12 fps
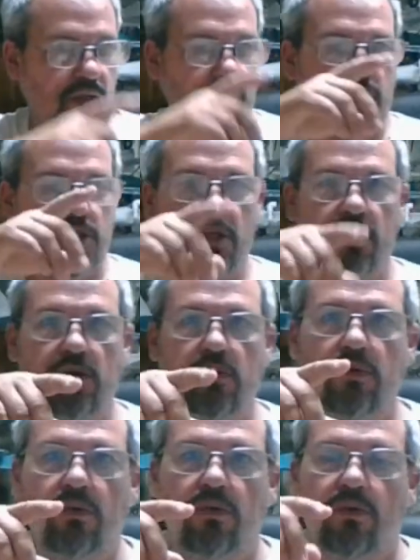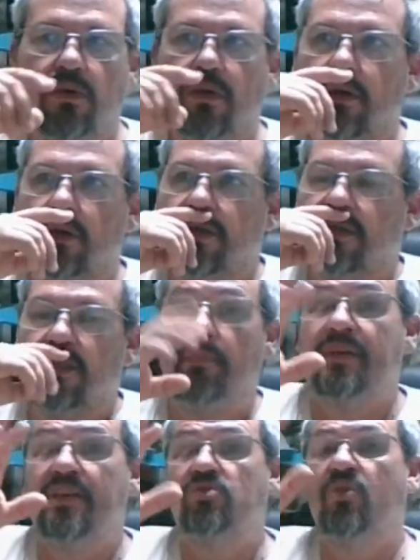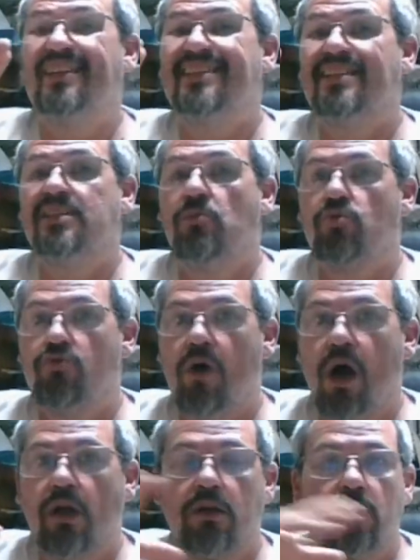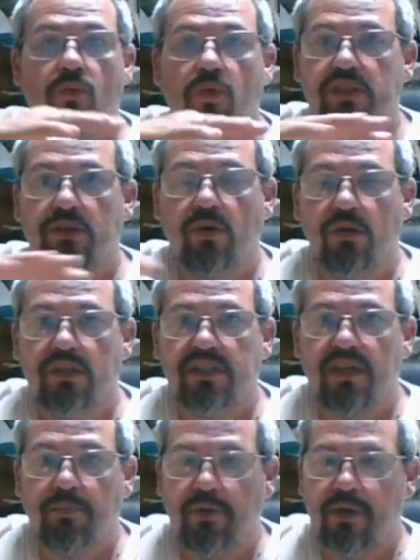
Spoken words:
So the B-26 Marauder was a totally separate